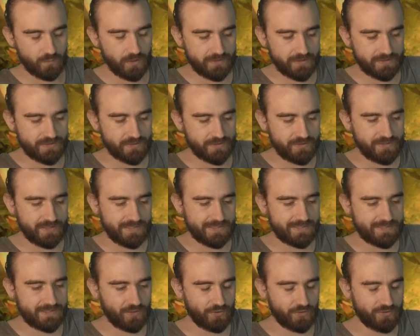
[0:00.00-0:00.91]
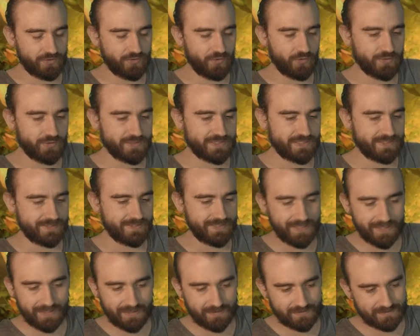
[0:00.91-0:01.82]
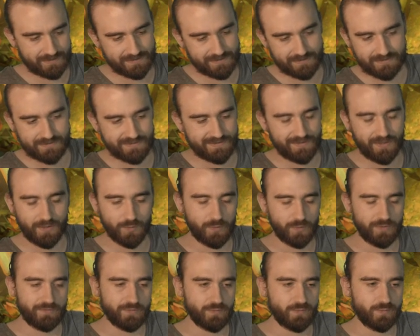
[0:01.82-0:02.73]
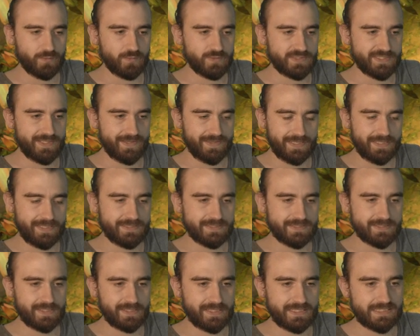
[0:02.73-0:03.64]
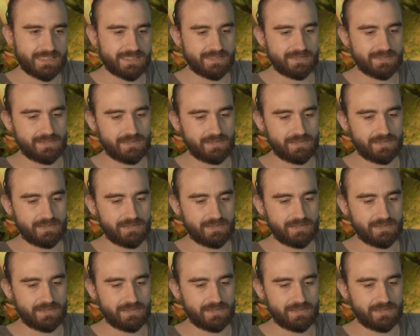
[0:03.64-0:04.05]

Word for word: Why did Discord rock is up? Yeah, like, another way of doing things, I guess.